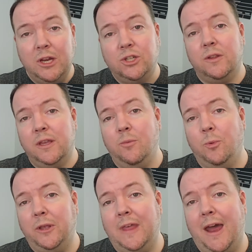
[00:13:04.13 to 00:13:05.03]
sure that you
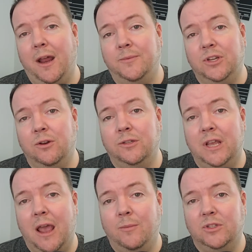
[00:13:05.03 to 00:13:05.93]
bring that up to your
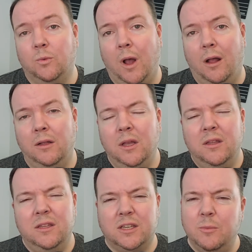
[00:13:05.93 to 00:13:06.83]
DM as well.
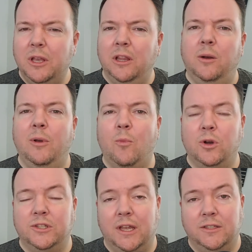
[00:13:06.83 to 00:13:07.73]
This can be a little bit more
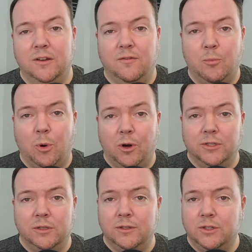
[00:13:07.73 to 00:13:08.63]
sensitive and
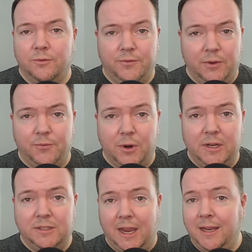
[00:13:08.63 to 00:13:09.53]
personal, so feel free to
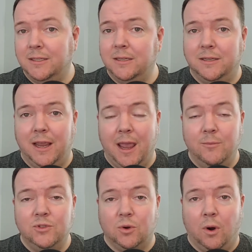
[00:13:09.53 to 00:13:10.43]
take it to
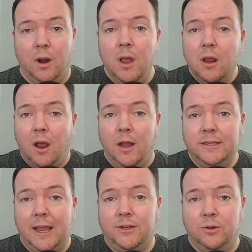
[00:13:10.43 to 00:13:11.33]
DMs or
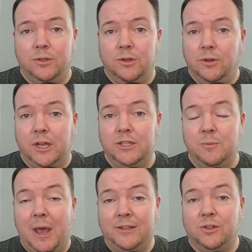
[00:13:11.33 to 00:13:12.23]
contact your Dungeon
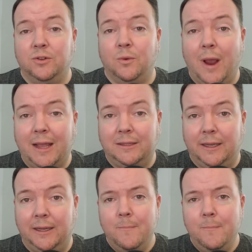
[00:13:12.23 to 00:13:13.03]
Master directly.